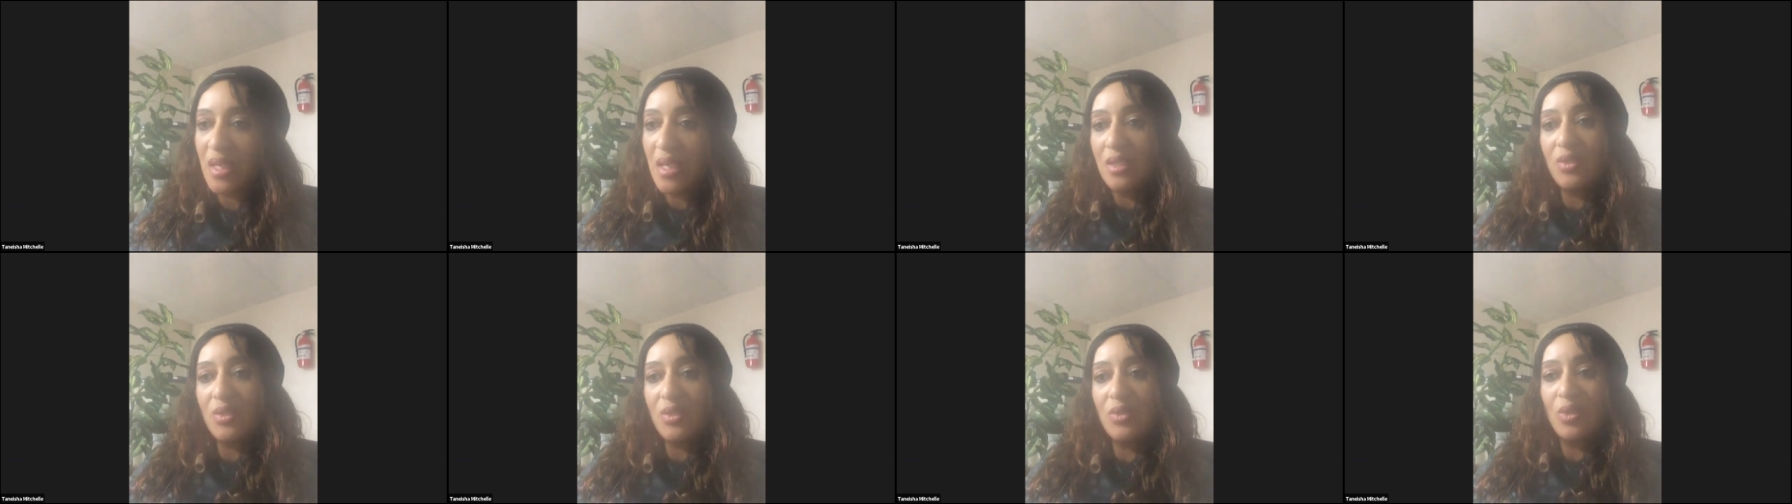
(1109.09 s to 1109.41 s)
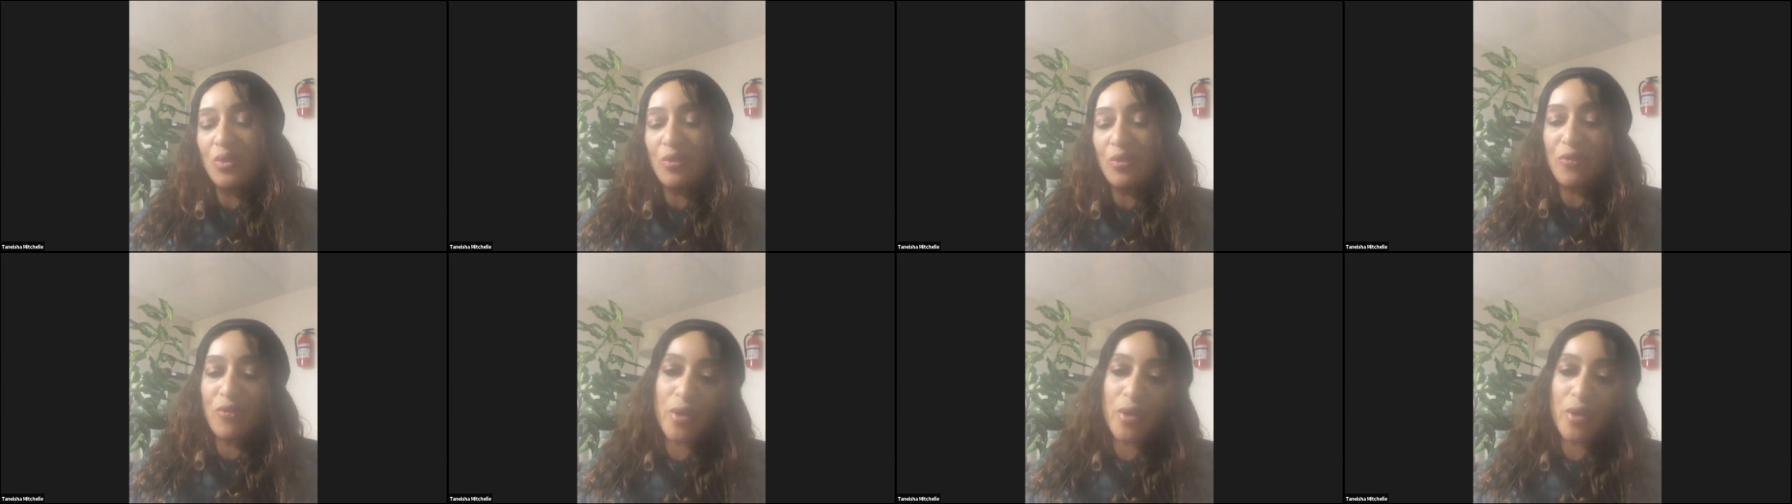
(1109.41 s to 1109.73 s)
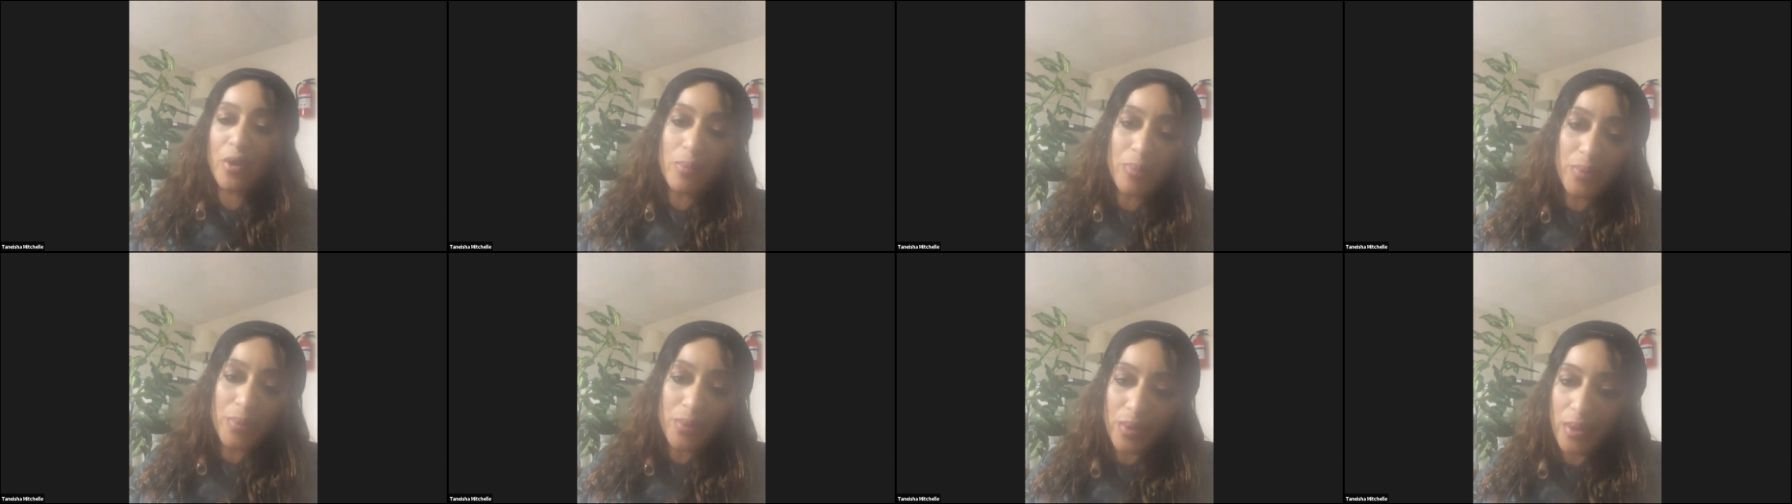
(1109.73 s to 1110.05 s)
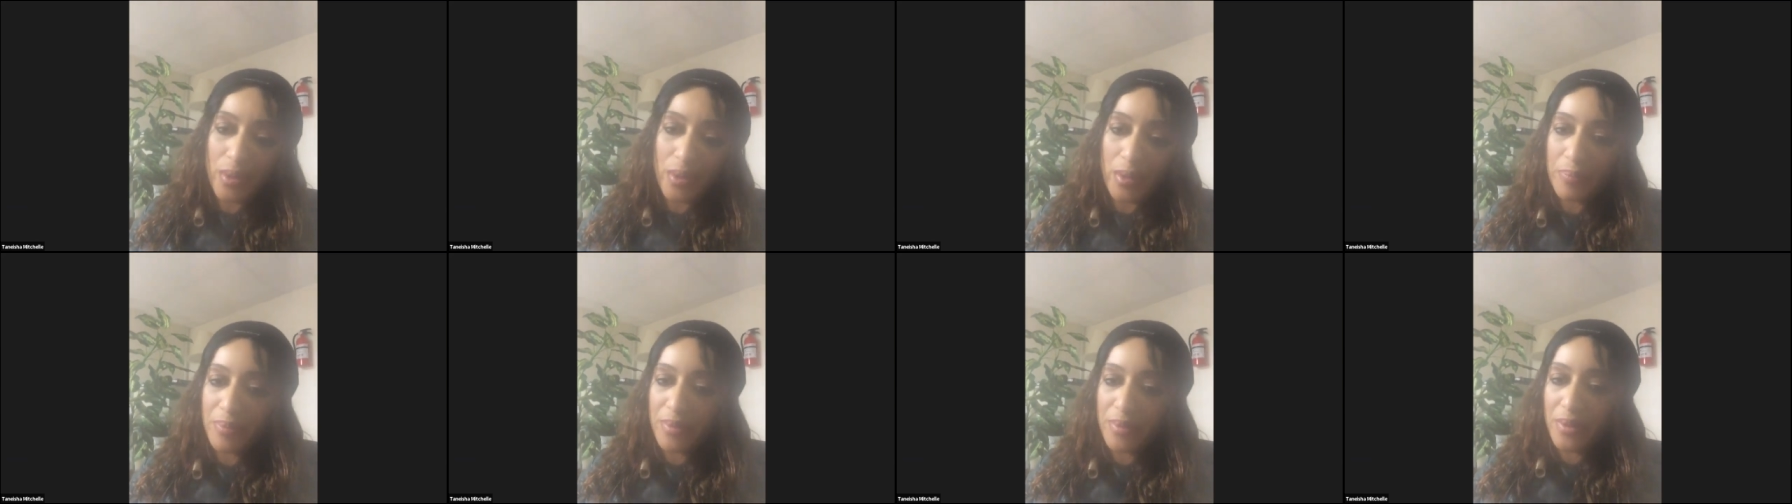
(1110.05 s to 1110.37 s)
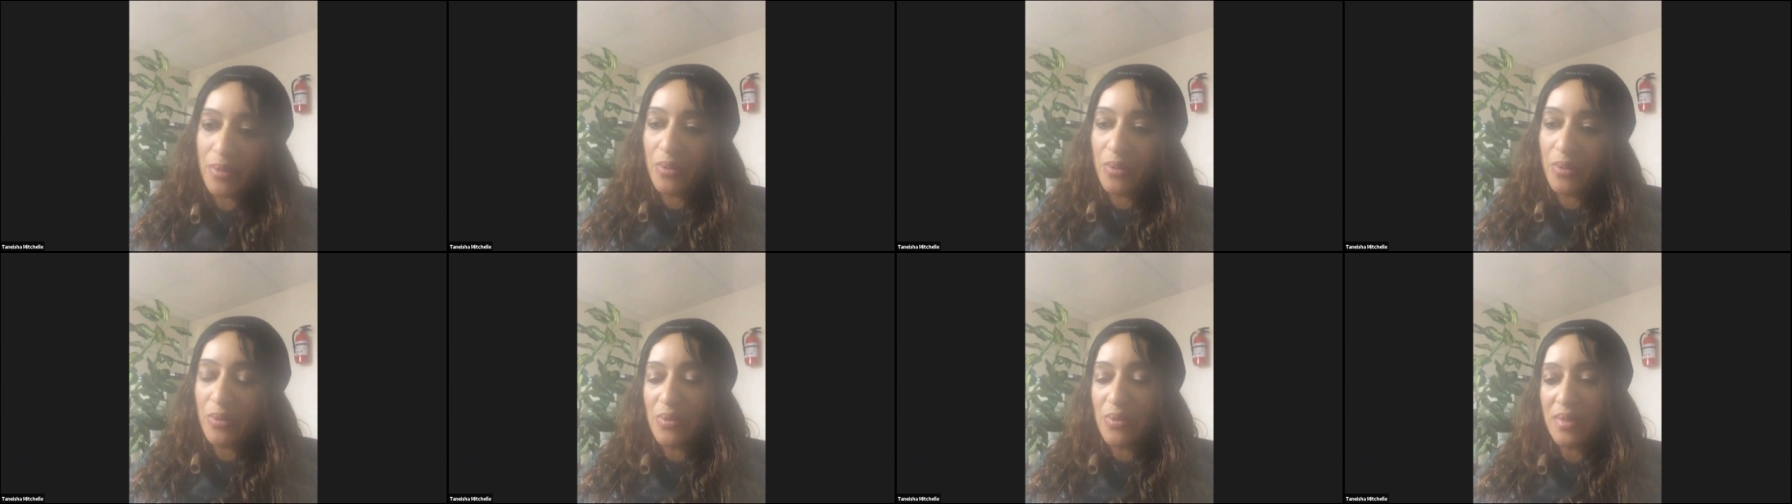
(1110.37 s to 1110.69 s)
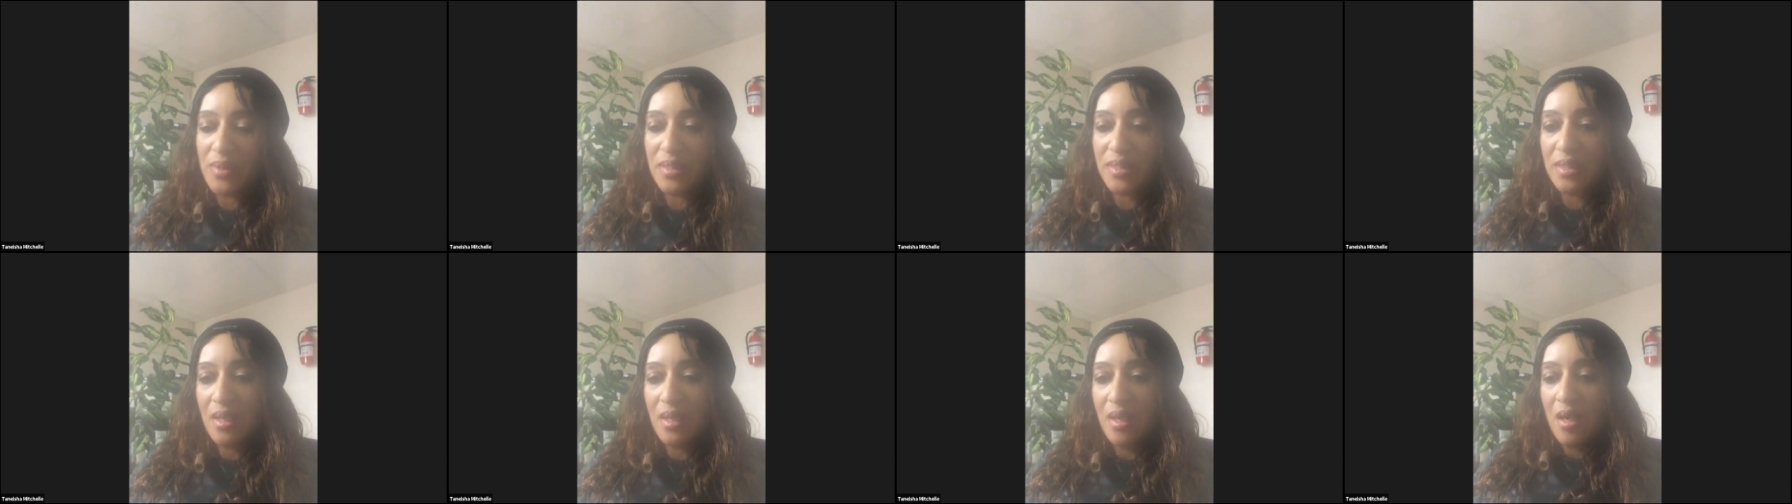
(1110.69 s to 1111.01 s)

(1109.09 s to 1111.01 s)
you know, verbal abuse,